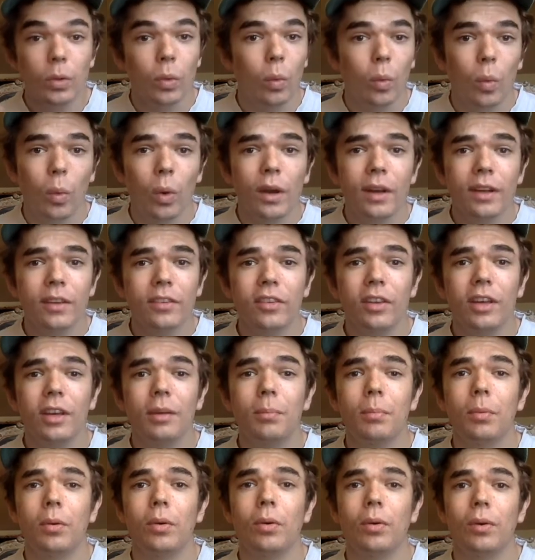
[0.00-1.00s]
One
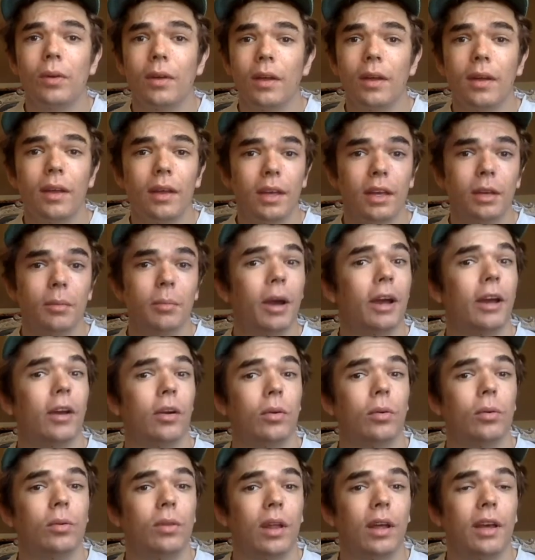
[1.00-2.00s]
example in my
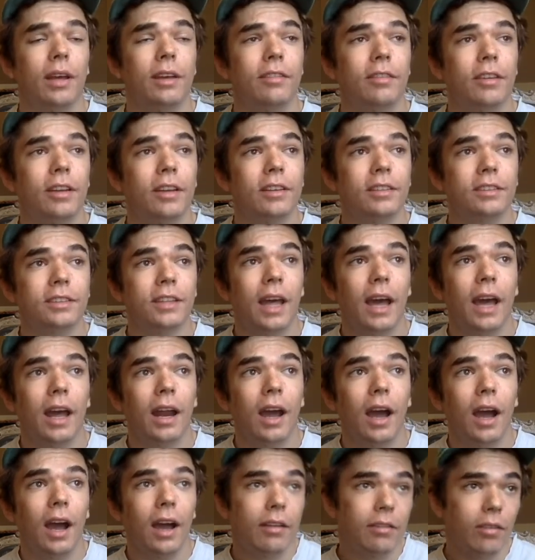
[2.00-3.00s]
own life is that
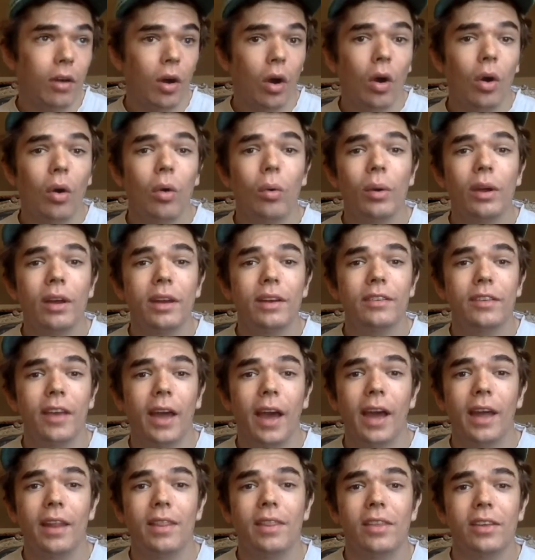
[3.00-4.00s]
I've always
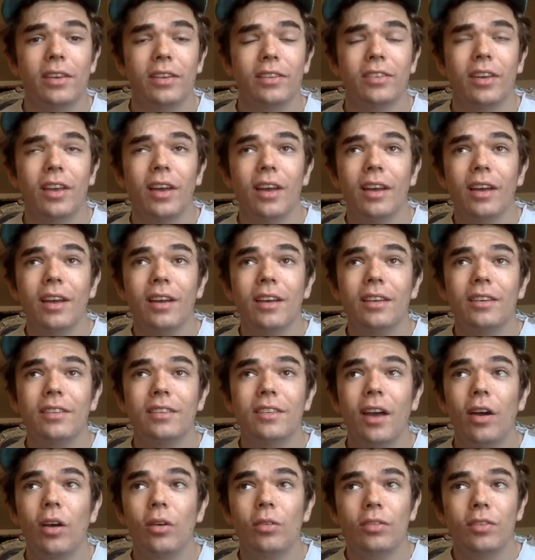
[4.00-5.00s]
had this
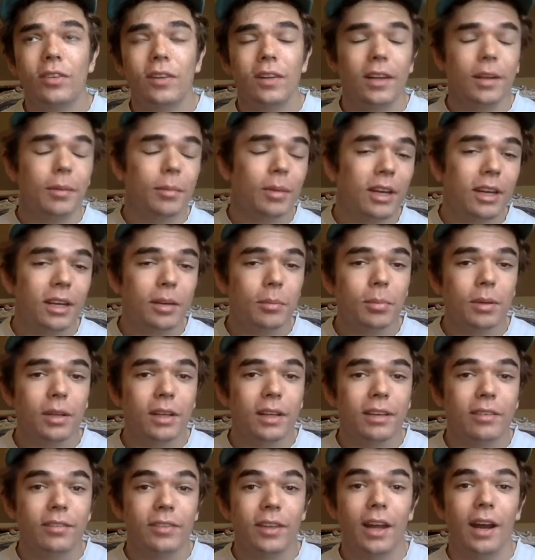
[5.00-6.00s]
self limiting
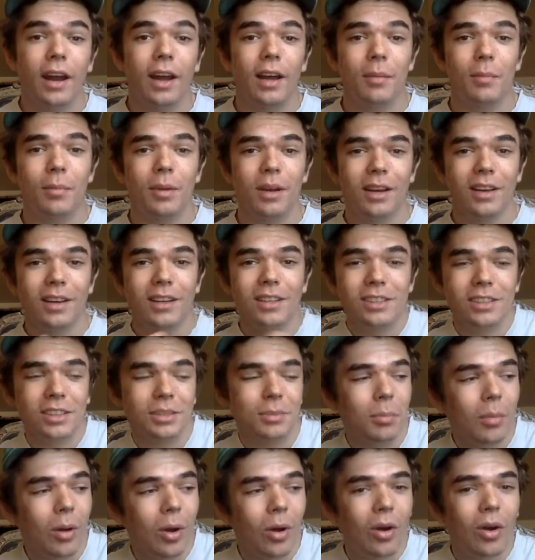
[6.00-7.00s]
belief that I'm
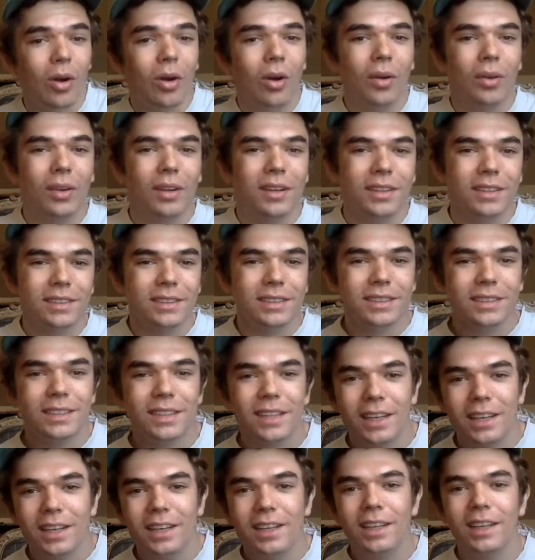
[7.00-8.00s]
small and
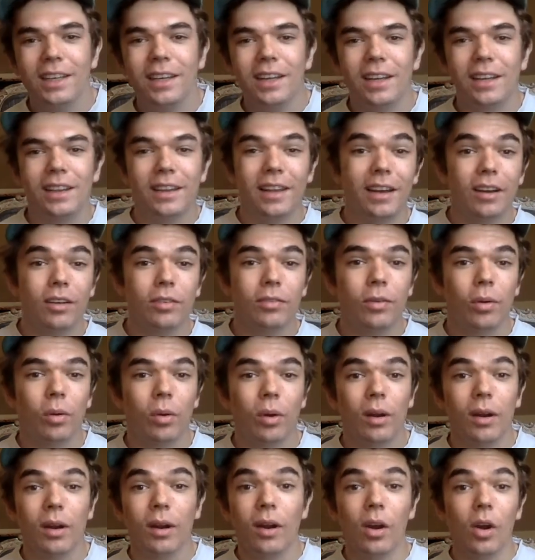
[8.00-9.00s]
skinny and
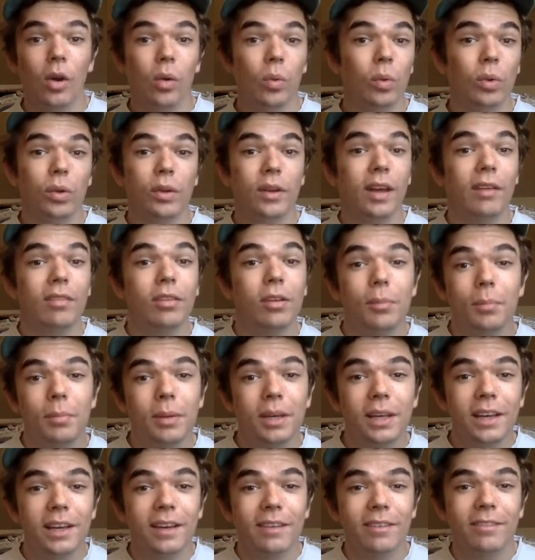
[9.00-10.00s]
therefore will never
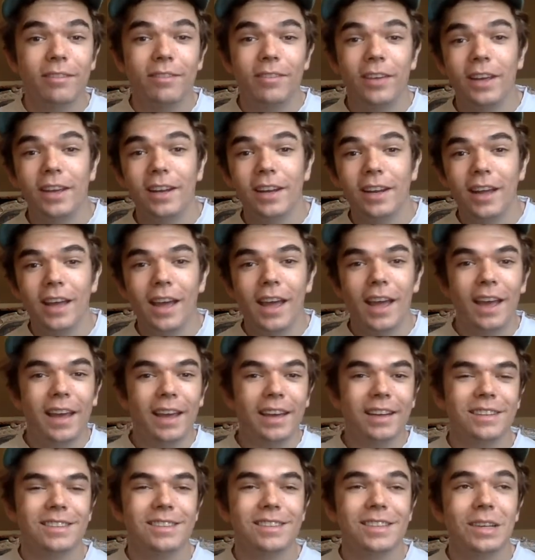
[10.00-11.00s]
be a fit,
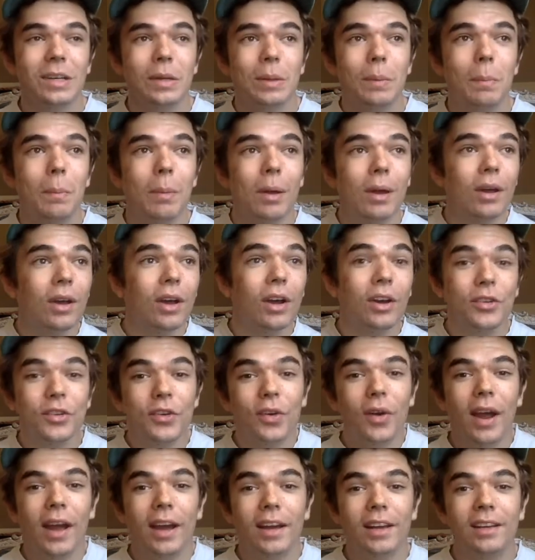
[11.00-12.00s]
handsome,
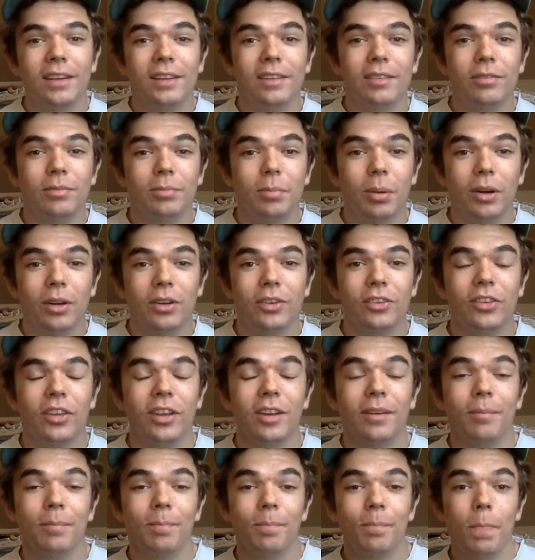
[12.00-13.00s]
attractive
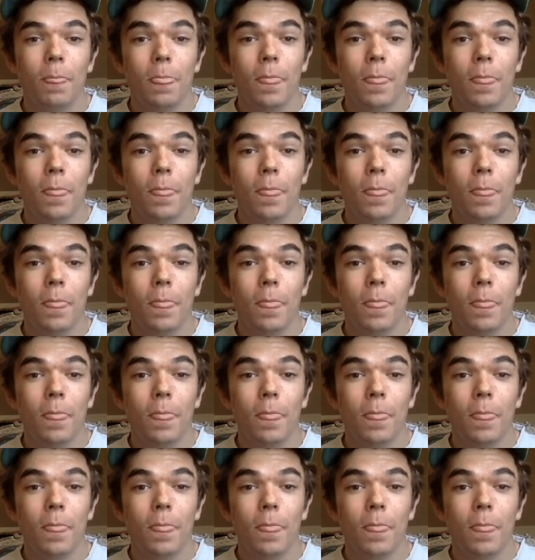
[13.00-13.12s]
person.